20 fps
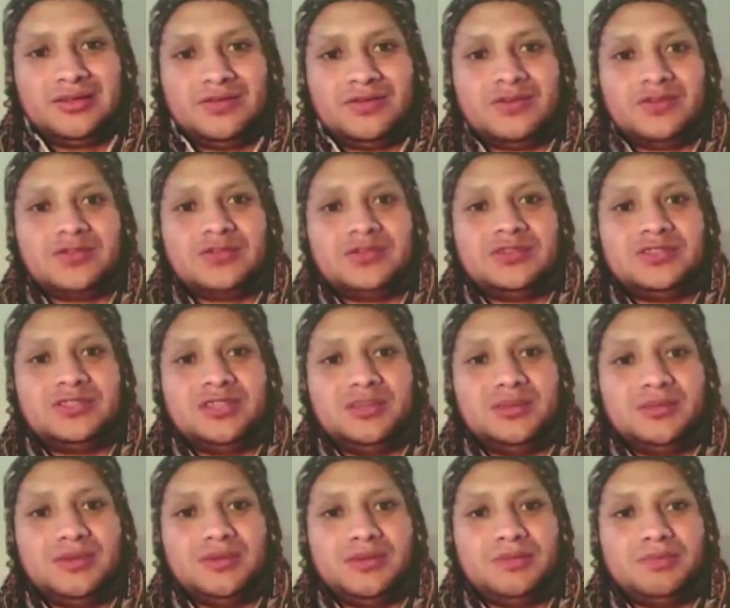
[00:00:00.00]
for
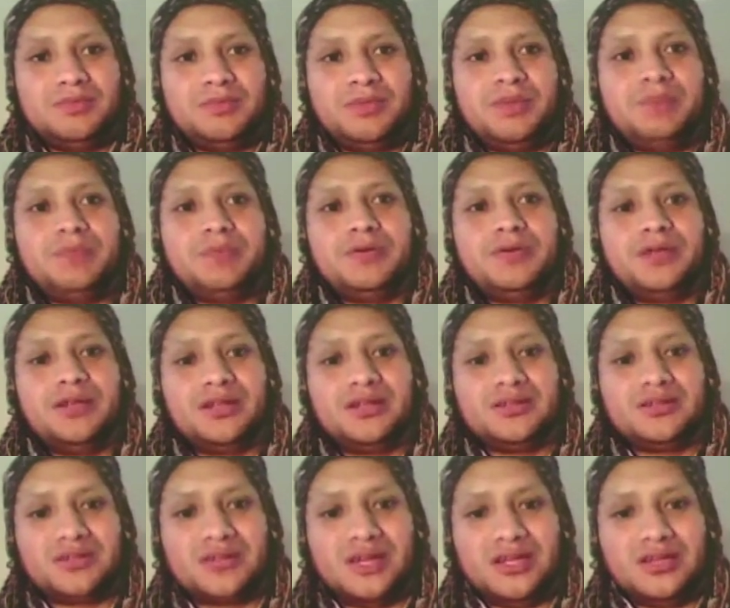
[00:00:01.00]
receiving people
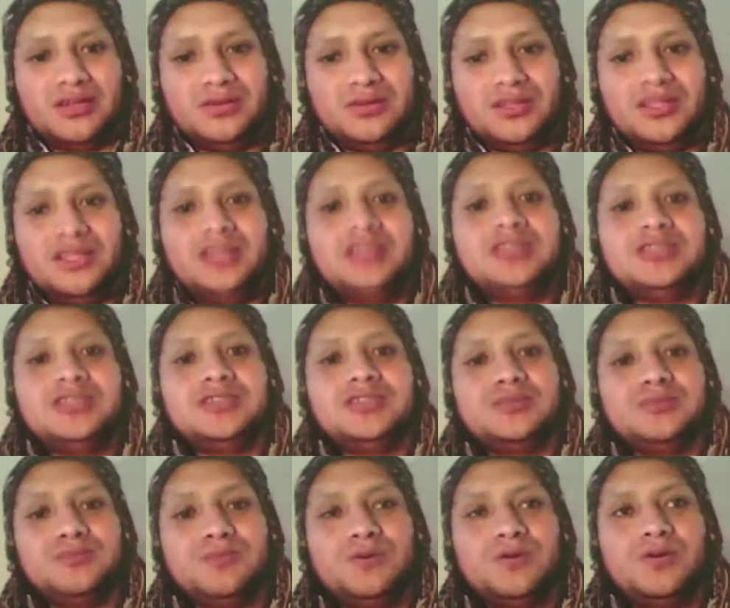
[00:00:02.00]
and try to teach
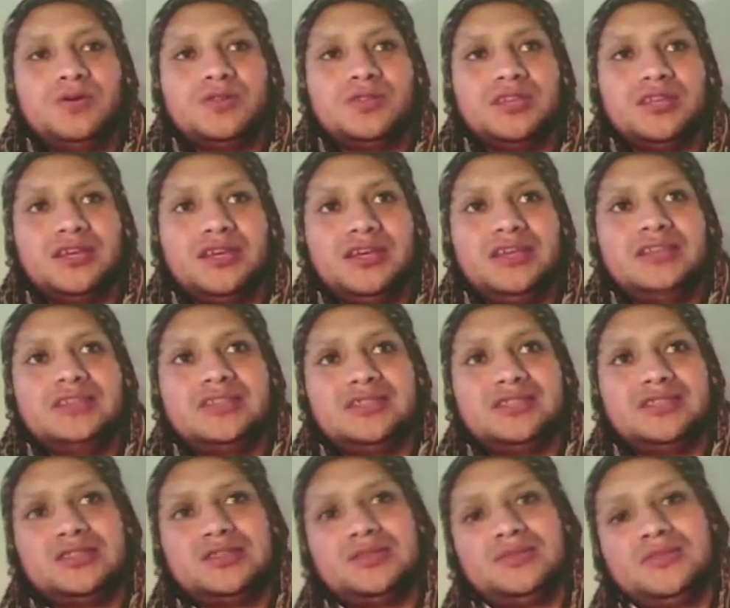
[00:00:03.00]
more the
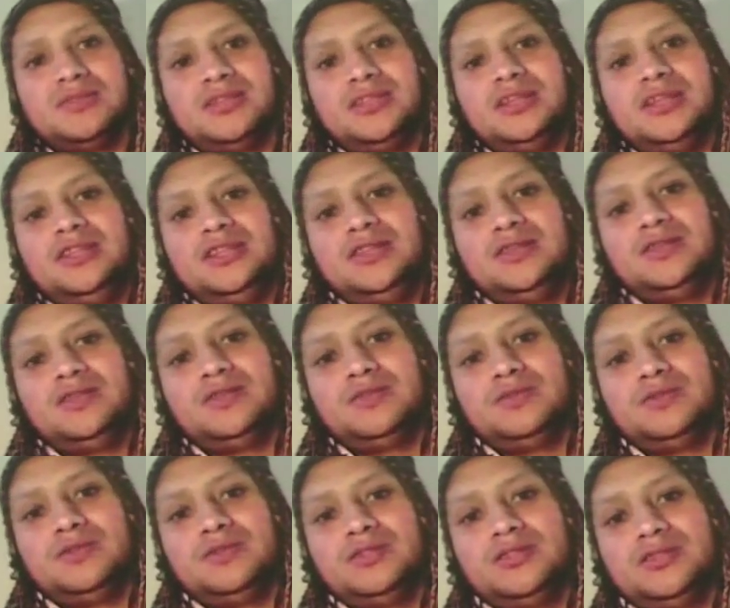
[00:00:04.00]
essence of the native
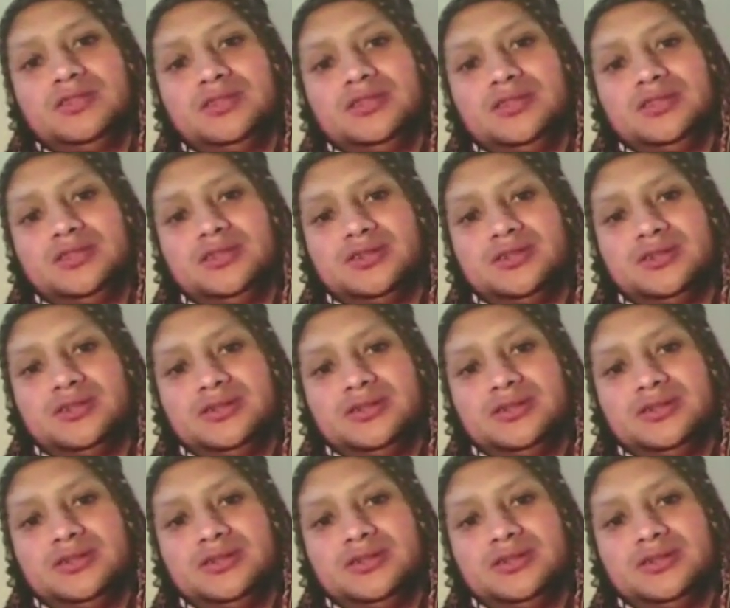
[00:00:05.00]
communities here.